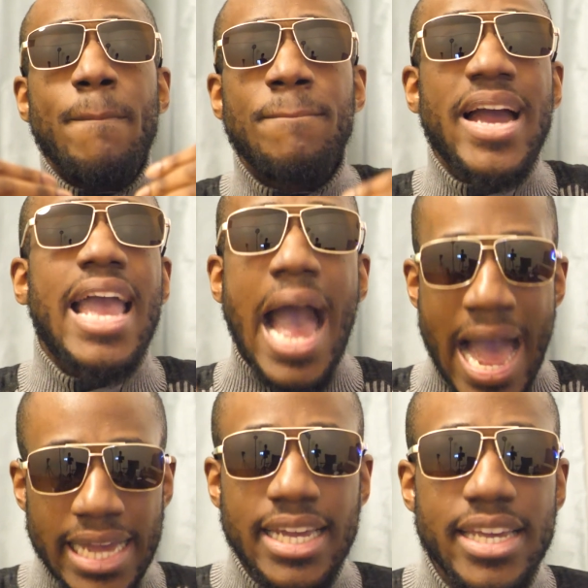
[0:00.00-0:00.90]
my
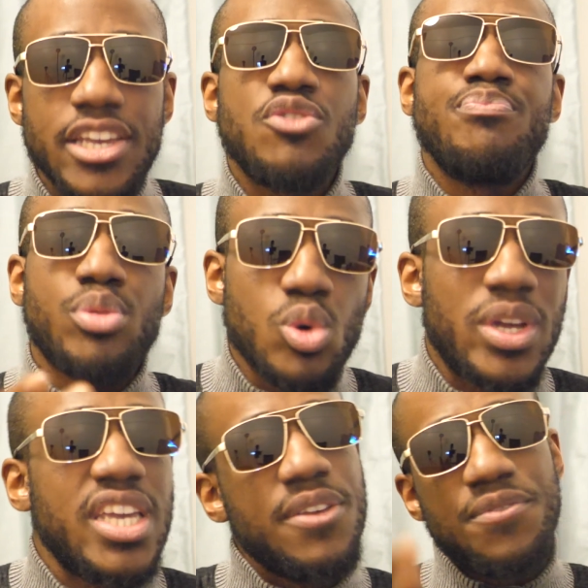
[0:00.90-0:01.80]
anger is,
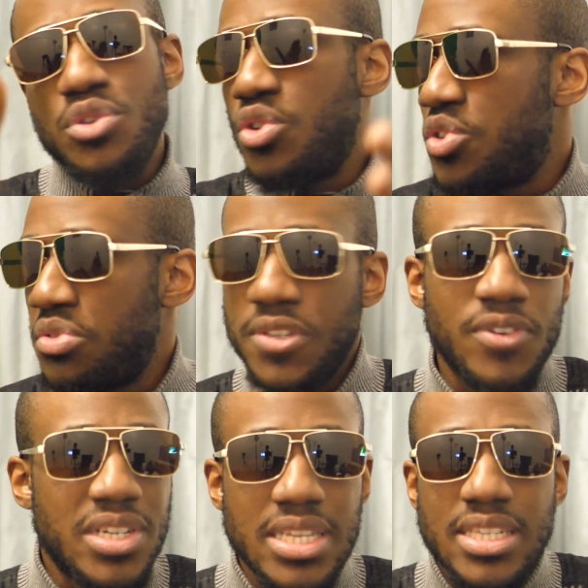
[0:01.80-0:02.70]
bro, if you just do it
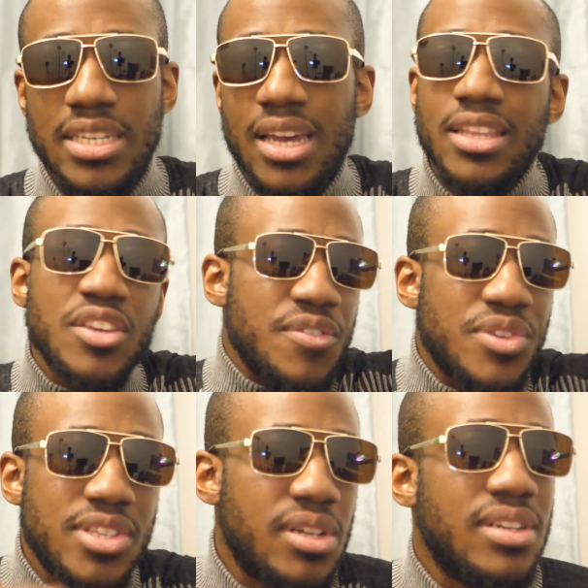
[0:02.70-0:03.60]
for Argentina, you've
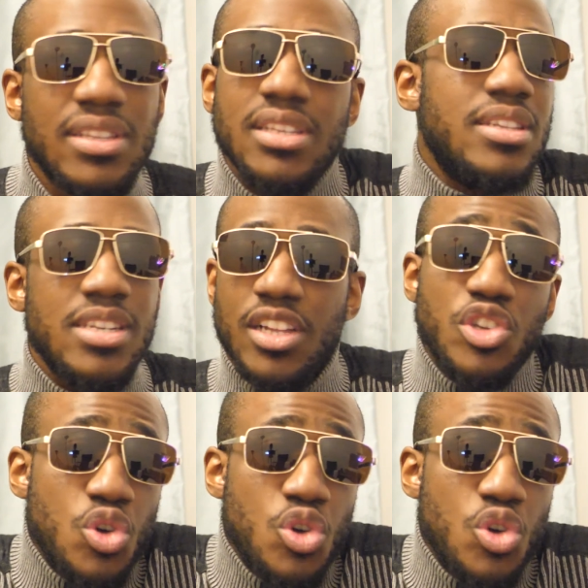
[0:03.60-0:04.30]
sealed the deal.